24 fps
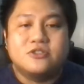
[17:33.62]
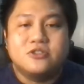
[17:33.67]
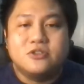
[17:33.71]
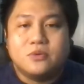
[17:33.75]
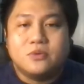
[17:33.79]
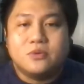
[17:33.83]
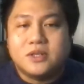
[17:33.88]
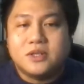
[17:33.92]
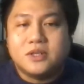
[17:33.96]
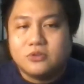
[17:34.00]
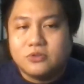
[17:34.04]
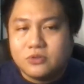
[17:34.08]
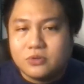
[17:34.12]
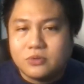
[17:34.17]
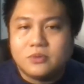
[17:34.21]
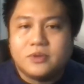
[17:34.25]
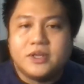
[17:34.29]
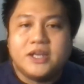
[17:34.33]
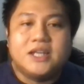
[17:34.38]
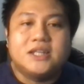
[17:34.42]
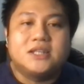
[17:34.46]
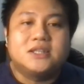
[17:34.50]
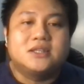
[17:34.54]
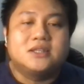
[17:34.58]
the faster you want
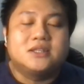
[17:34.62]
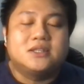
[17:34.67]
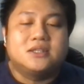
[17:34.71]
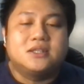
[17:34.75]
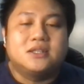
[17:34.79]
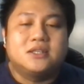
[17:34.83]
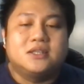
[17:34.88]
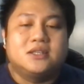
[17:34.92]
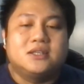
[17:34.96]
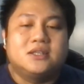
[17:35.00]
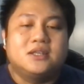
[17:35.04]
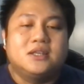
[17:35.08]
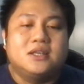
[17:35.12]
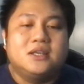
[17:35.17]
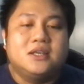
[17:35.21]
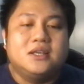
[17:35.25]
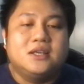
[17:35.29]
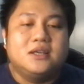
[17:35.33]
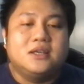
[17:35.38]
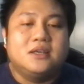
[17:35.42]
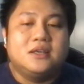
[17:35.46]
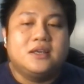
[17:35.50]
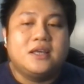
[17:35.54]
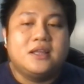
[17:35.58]
to do it,
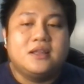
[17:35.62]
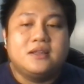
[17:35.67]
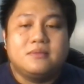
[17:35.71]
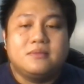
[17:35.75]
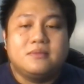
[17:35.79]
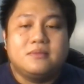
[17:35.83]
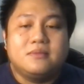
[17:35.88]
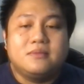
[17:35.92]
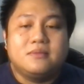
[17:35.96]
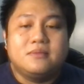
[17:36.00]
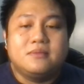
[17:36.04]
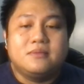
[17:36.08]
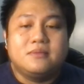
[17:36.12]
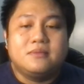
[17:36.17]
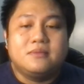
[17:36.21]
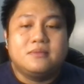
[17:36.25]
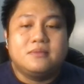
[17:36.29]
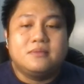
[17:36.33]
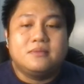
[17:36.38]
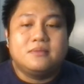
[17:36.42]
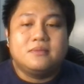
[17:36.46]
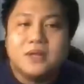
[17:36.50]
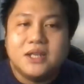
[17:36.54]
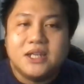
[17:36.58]
and
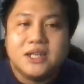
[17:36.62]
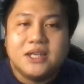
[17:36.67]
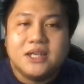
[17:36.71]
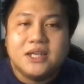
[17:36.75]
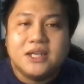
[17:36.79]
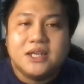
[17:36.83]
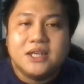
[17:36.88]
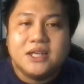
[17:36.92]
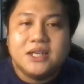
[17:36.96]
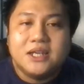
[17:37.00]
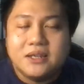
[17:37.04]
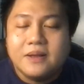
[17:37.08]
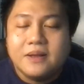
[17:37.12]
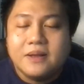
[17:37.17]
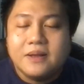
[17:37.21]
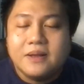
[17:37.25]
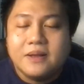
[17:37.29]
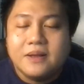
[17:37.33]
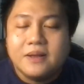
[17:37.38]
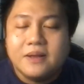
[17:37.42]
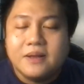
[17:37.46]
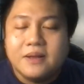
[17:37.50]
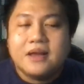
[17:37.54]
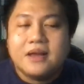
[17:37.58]
doing it manually,
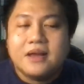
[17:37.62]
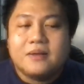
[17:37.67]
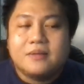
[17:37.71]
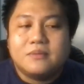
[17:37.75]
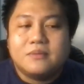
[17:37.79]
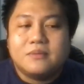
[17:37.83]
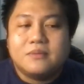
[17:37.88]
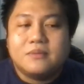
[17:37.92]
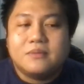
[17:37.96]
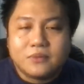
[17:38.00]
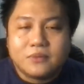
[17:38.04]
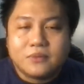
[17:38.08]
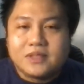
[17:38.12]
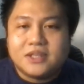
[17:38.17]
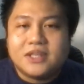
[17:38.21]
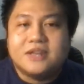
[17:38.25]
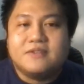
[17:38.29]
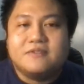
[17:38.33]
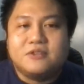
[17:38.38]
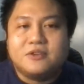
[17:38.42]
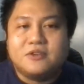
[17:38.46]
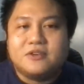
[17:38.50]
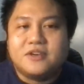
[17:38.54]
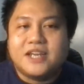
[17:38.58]
what
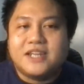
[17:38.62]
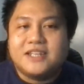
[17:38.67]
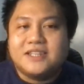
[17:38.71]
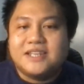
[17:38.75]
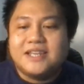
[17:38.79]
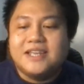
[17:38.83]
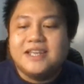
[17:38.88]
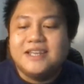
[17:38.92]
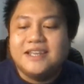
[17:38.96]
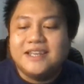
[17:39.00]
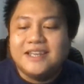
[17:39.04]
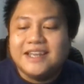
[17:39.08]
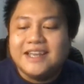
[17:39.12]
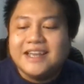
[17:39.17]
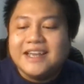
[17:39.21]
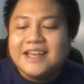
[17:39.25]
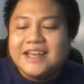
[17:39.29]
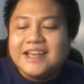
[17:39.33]
will give you, right?